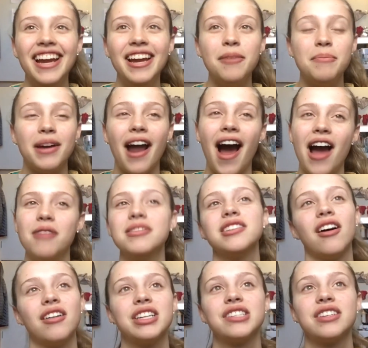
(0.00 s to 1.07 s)
But I was
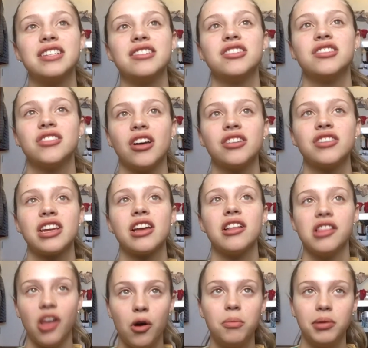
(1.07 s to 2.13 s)
honestly in such like a
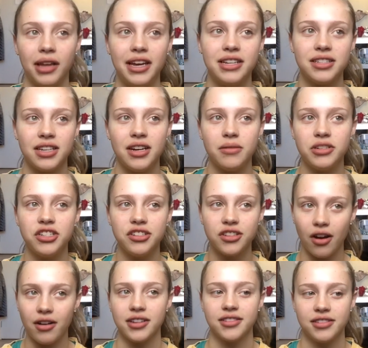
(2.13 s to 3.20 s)
low place, and it was just
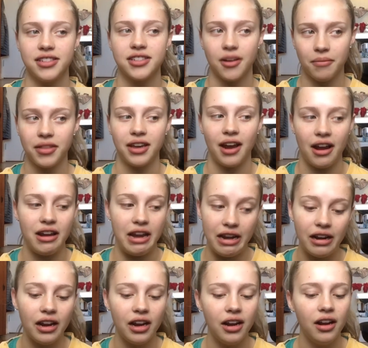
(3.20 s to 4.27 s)
honestly something I
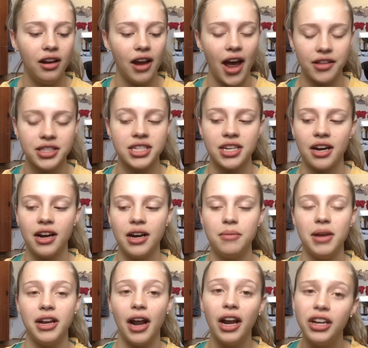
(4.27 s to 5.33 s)
needed at the time,
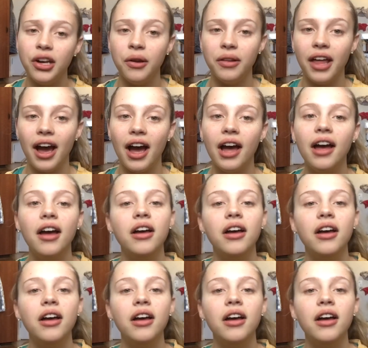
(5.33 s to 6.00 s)
and I knew that.